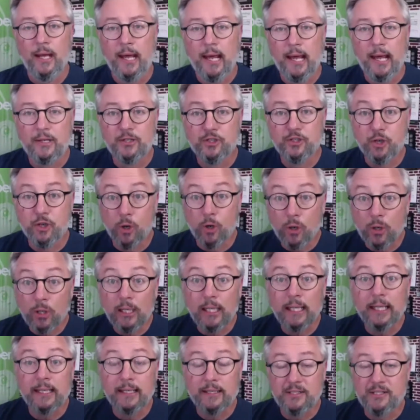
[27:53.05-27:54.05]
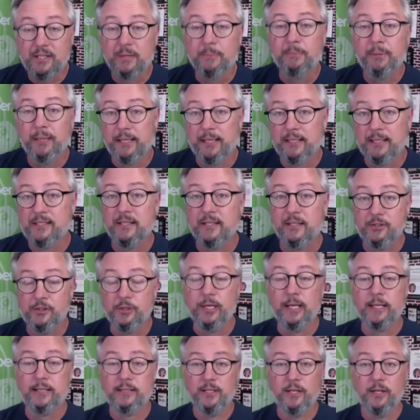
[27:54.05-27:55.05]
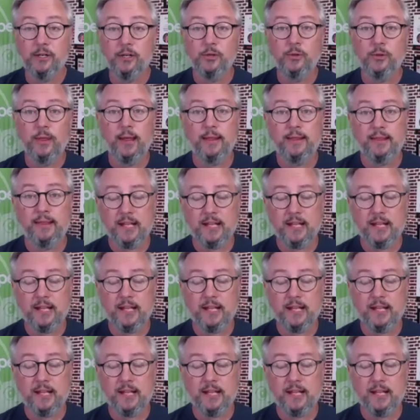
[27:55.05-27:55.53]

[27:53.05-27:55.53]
And journaling is the place that you get to do that.